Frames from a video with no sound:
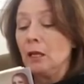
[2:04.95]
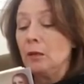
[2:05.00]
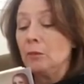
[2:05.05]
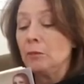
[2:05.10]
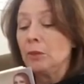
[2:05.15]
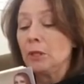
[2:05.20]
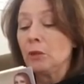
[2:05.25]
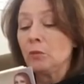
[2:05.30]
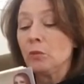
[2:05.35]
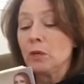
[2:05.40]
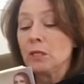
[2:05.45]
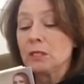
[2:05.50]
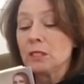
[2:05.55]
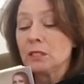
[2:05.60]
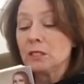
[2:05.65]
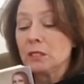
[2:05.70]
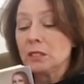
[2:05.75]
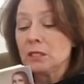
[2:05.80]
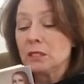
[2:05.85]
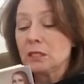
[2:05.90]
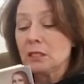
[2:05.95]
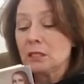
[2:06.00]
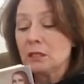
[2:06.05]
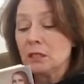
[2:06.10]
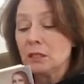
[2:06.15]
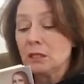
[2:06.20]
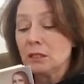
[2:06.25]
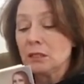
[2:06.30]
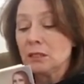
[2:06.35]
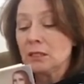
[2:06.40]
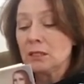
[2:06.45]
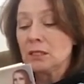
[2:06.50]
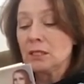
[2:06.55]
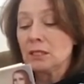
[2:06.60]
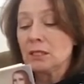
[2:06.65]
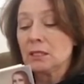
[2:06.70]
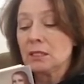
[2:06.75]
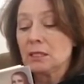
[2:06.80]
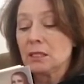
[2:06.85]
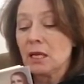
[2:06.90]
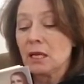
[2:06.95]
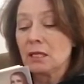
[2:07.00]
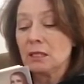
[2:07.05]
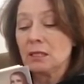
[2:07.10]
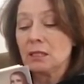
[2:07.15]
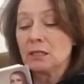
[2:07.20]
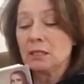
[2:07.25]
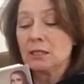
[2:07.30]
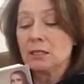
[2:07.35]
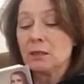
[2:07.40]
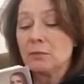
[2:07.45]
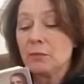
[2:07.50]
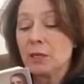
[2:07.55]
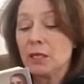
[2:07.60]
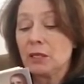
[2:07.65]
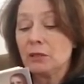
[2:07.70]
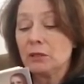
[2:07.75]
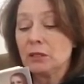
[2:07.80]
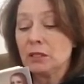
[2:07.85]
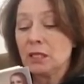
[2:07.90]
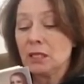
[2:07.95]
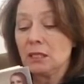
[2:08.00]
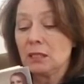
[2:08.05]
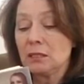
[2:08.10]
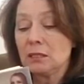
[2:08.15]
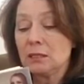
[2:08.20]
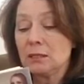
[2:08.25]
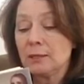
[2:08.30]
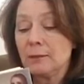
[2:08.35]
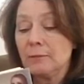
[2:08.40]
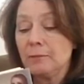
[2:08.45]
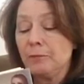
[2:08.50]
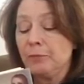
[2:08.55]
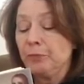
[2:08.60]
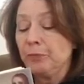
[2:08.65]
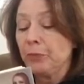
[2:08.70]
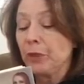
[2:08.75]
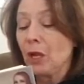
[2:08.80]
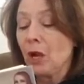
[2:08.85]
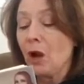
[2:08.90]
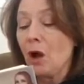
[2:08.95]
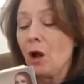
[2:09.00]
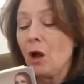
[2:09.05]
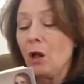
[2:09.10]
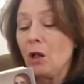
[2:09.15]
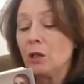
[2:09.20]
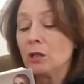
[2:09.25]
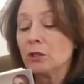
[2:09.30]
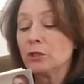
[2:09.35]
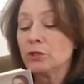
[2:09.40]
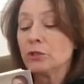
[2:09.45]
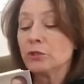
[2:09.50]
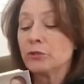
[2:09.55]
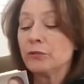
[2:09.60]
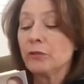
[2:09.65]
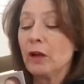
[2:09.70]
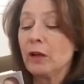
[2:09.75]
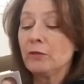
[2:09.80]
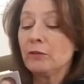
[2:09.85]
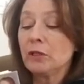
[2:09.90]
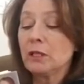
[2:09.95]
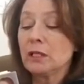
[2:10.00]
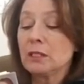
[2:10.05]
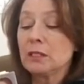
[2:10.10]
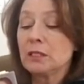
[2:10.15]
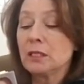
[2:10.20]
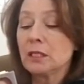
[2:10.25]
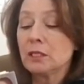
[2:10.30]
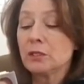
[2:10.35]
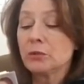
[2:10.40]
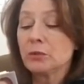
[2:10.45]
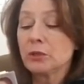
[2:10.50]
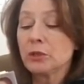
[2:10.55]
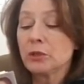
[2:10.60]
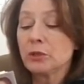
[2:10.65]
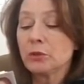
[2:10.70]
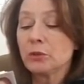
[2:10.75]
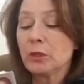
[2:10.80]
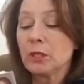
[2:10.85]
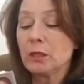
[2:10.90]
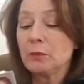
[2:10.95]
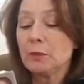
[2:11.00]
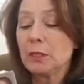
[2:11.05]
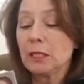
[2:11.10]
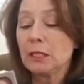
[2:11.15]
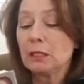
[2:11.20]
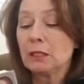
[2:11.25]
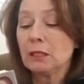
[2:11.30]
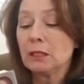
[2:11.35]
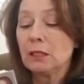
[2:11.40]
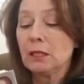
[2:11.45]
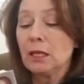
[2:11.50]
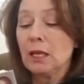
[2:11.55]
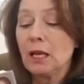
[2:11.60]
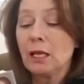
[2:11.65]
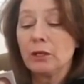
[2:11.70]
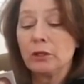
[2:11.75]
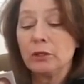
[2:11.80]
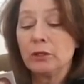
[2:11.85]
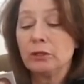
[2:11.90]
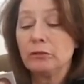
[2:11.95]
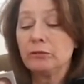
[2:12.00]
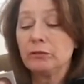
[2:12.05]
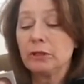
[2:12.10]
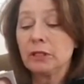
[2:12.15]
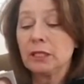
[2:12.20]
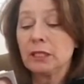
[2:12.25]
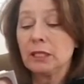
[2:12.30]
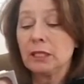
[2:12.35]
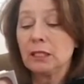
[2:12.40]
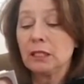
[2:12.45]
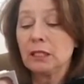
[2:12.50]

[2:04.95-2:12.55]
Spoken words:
But it wasn't just the darkness and the silence that made her tense. All her survival instincts were screaming at her to flee.